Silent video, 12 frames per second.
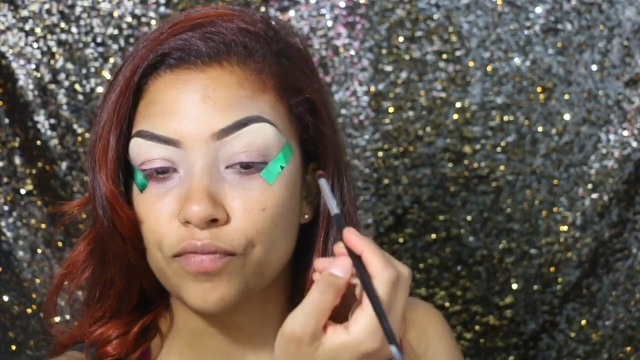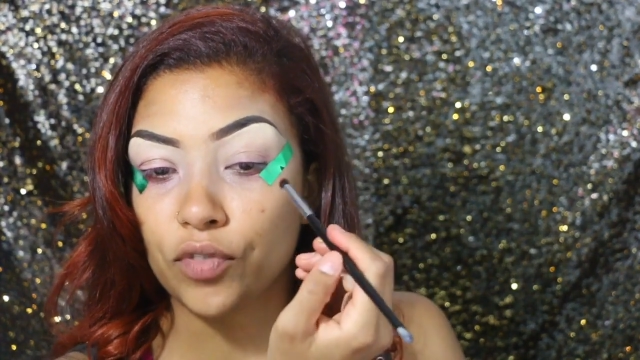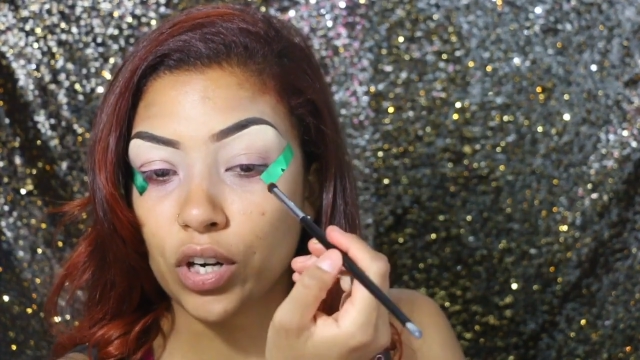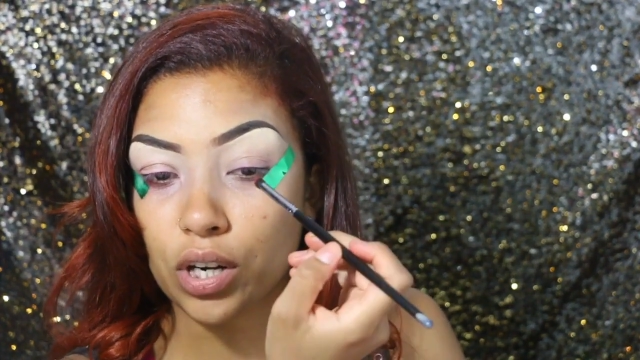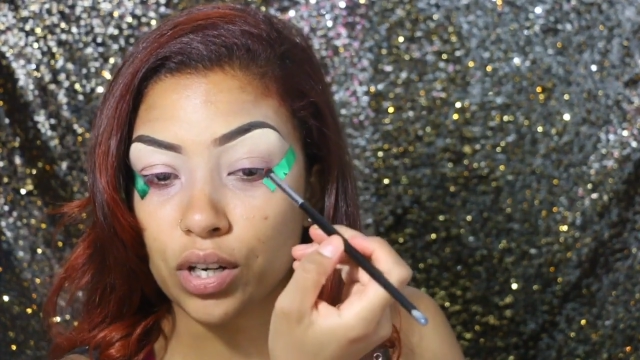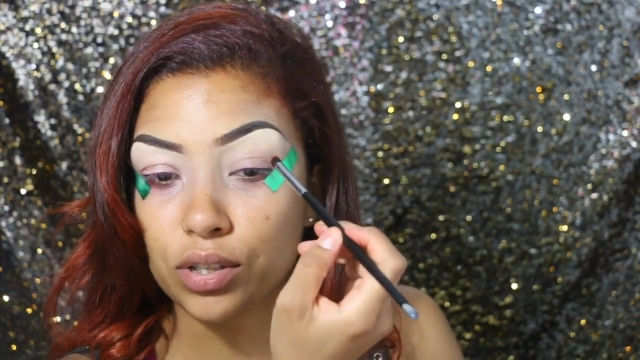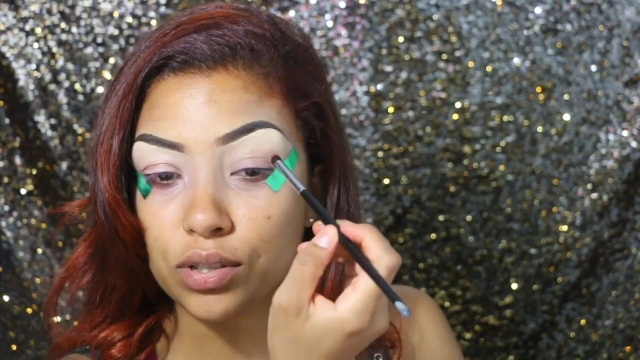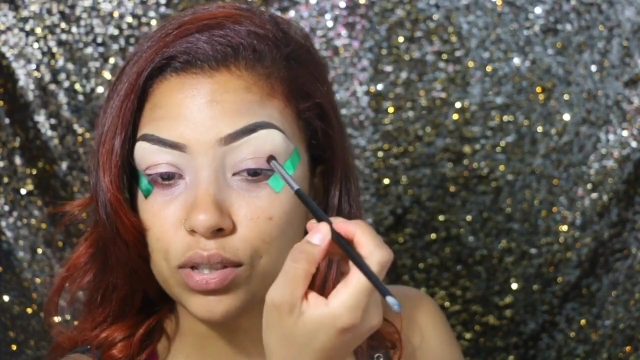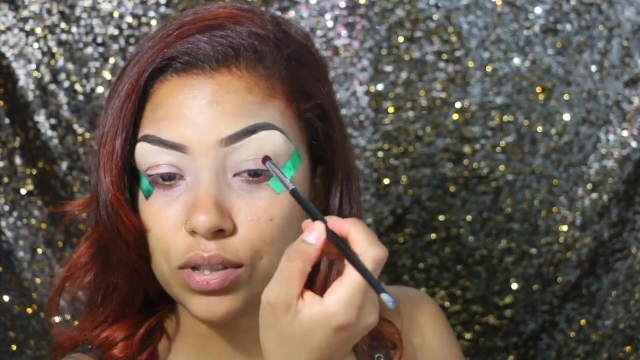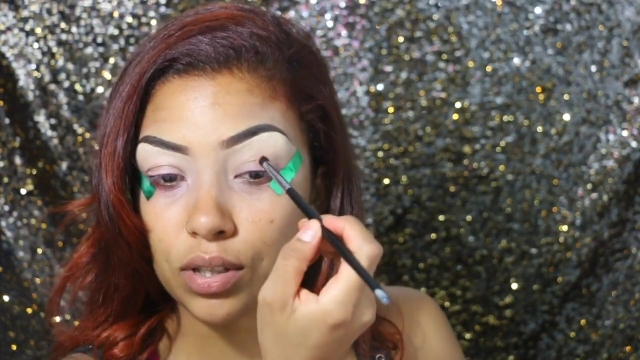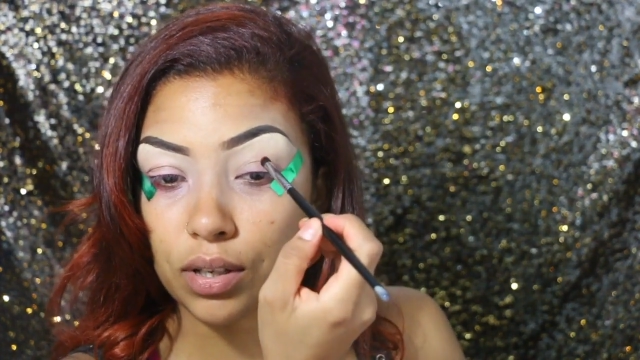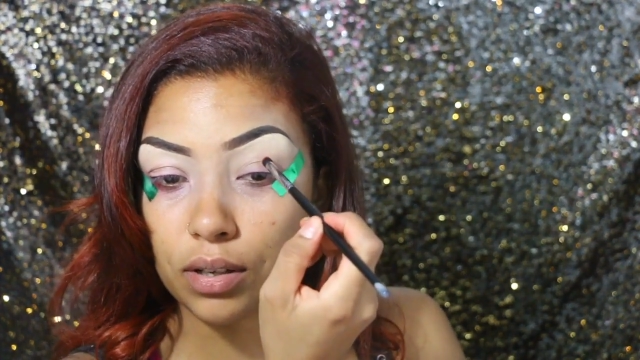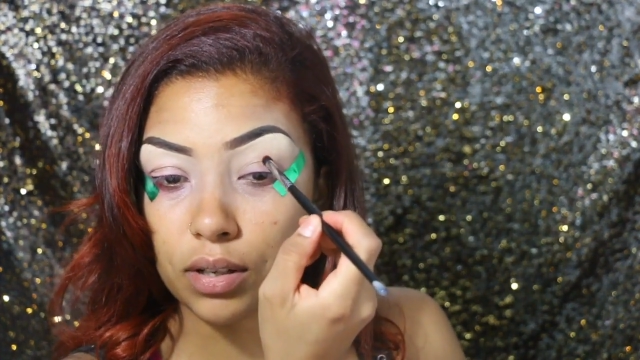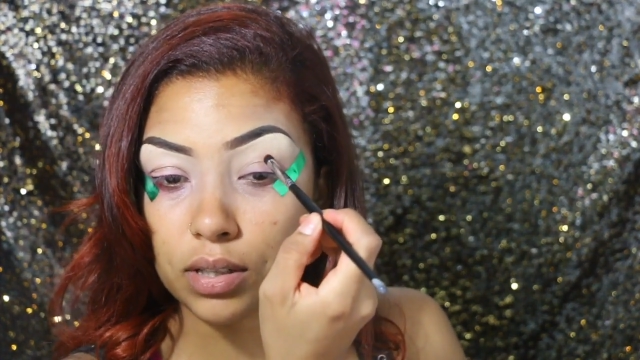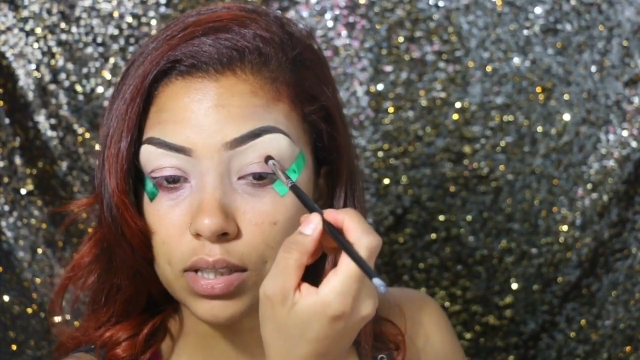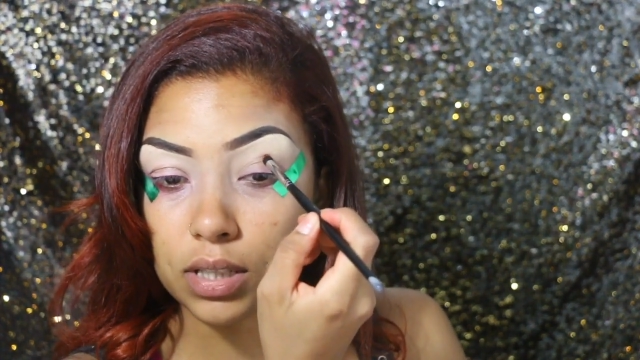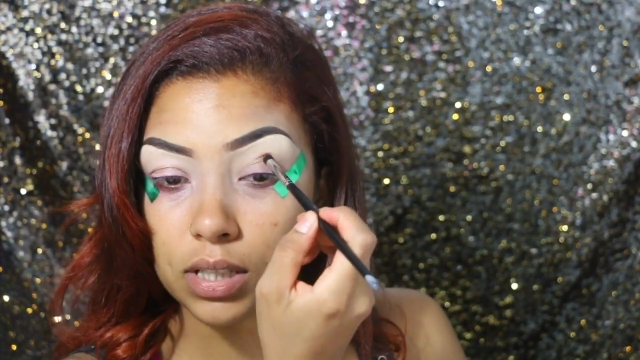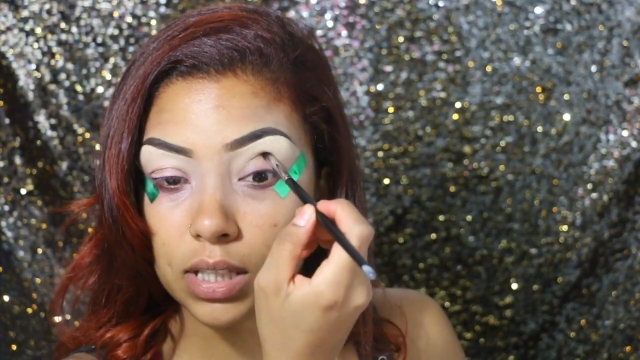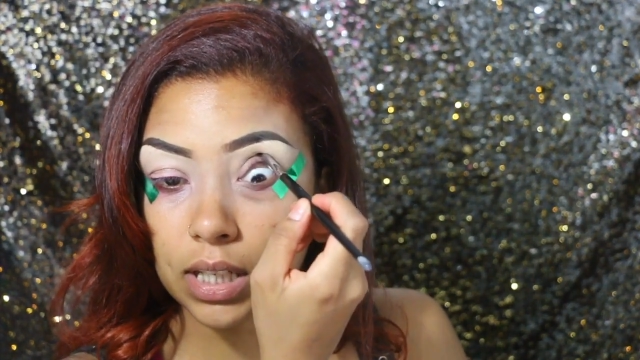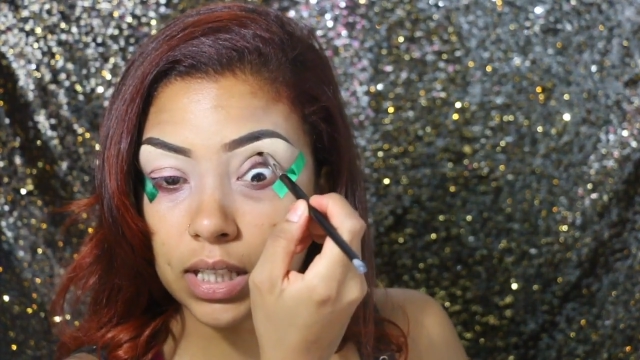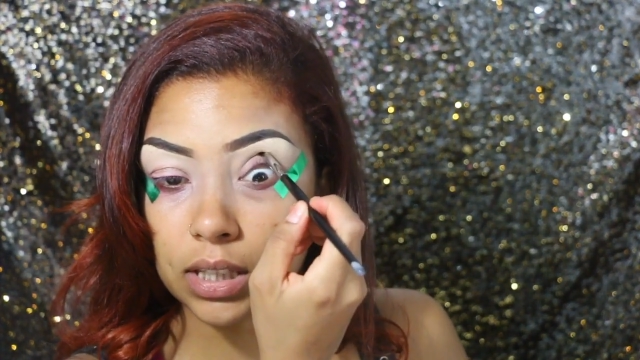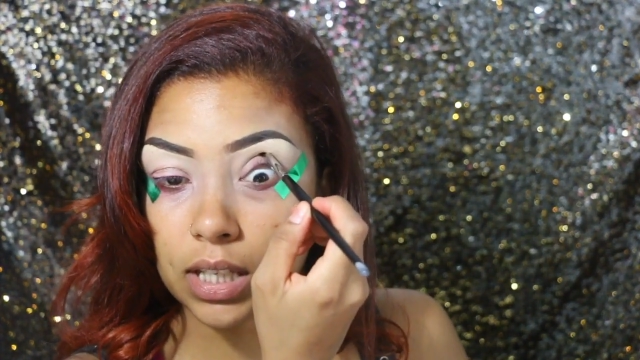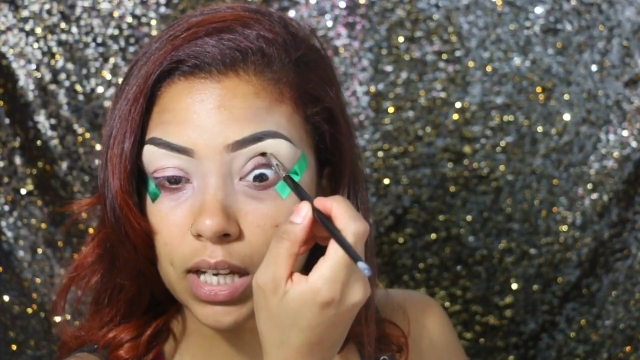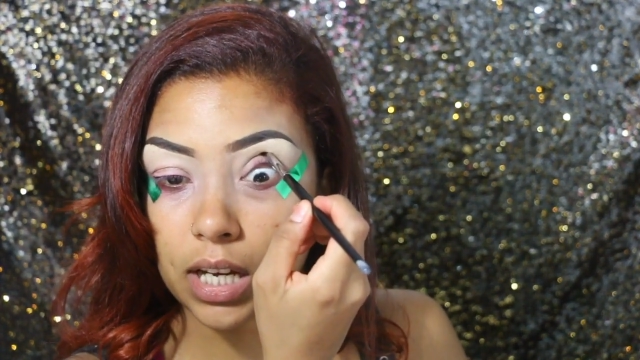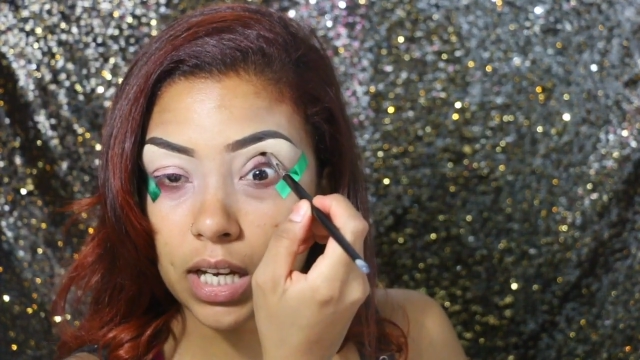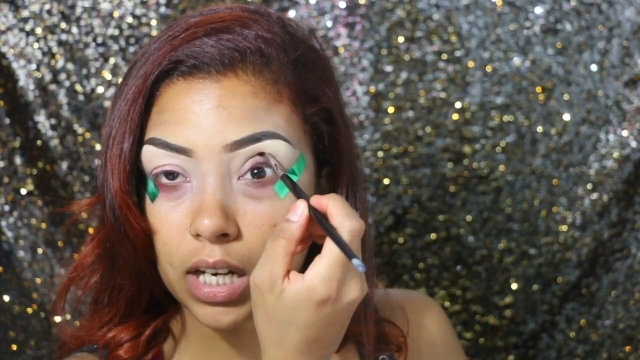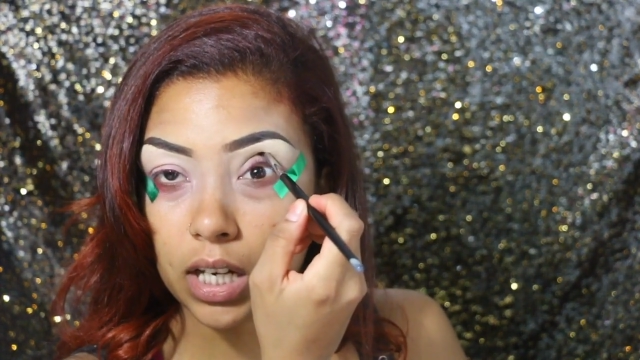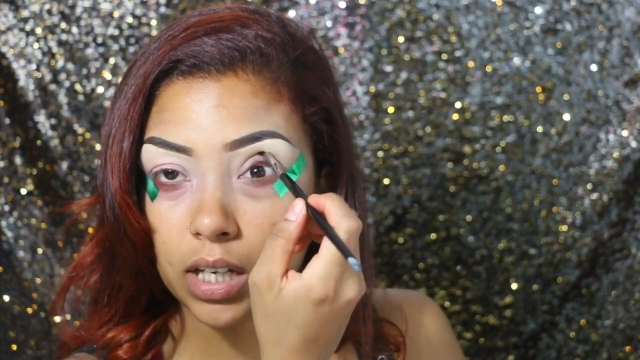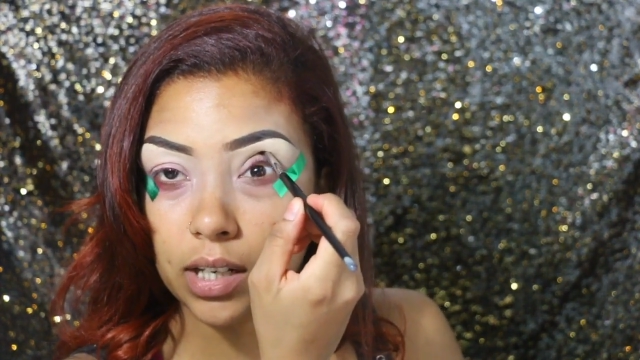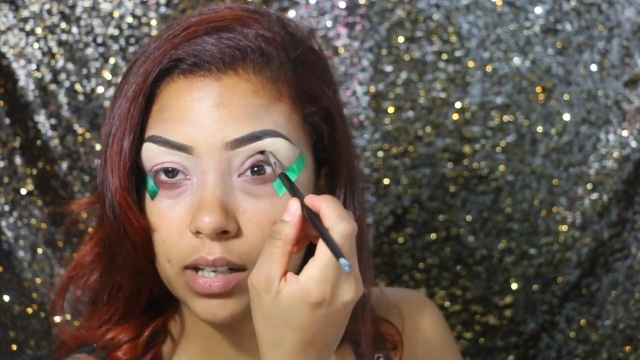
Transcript: first, stick it there,